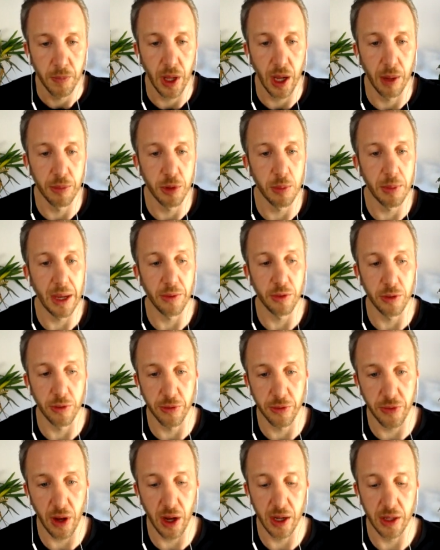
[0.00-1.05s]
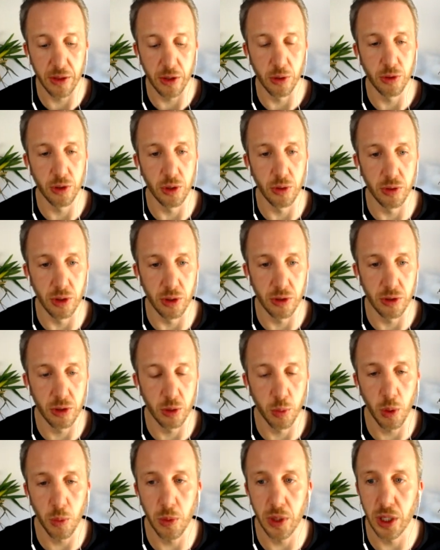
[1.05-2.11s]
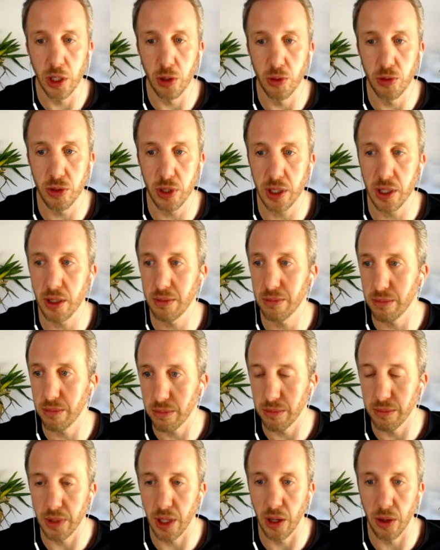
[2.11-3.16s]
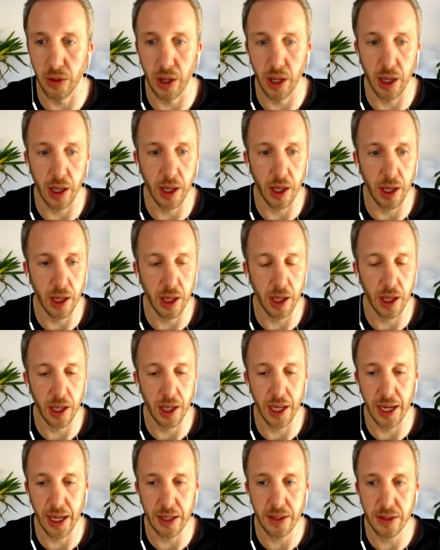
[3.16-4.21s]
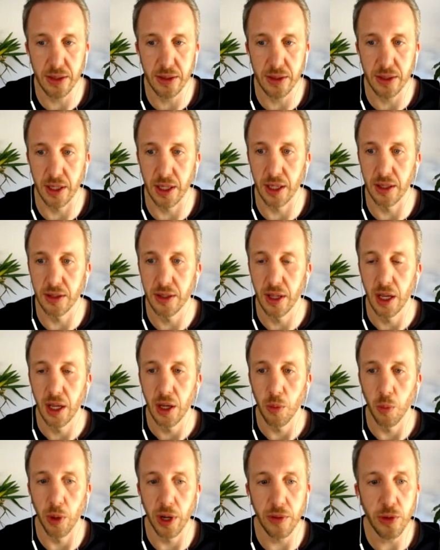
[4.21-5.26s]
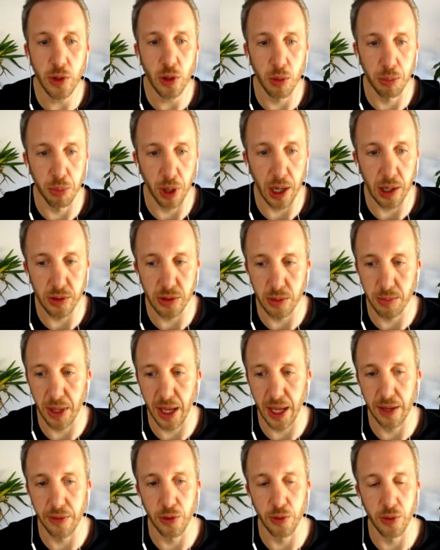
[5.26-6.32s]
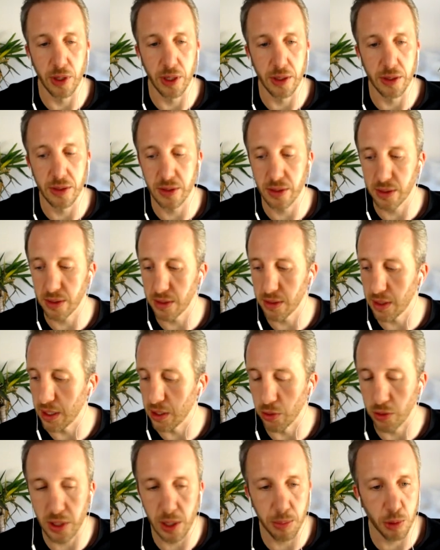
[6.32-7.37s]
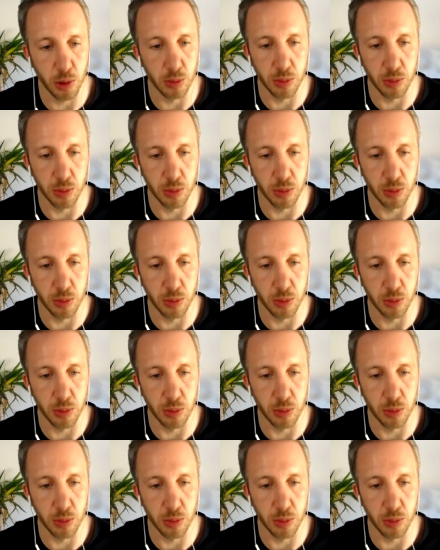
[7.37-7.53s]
um, to be able to find those users. So what we're using, you know, in essence, is whatever your browsing behavior is and your typical